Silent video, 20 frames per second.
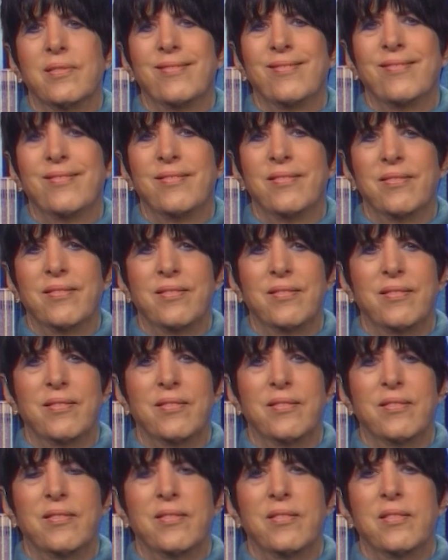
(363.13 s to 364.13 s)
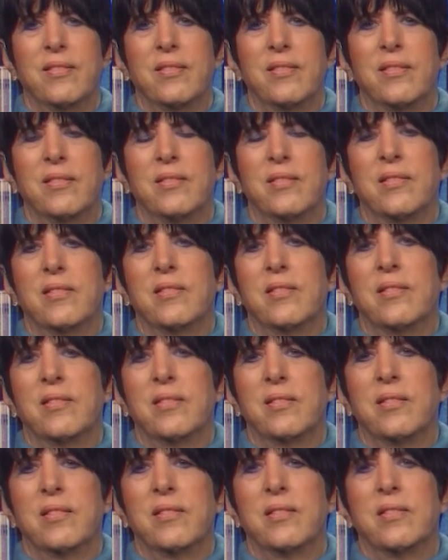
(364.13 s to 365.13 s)

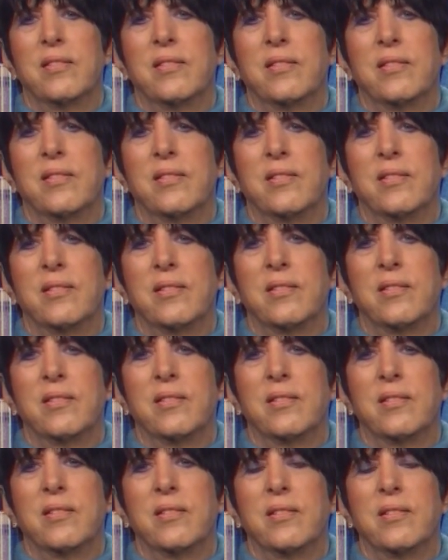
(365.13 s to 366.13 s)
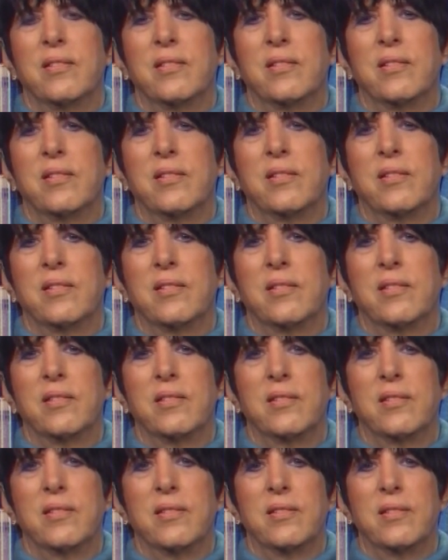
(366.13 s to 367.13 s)

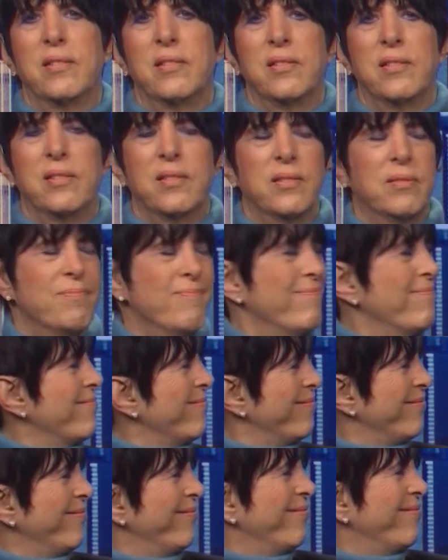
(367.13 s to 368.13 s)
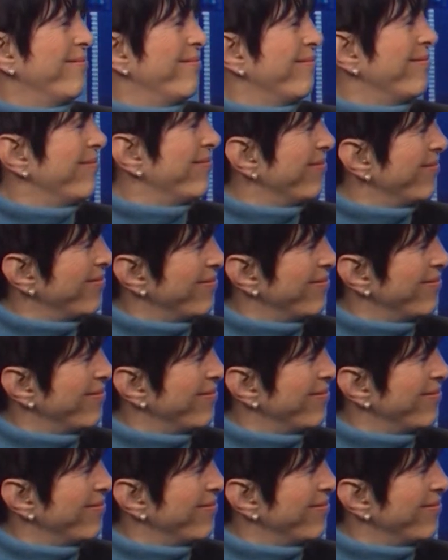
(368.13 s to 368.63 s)
(silent)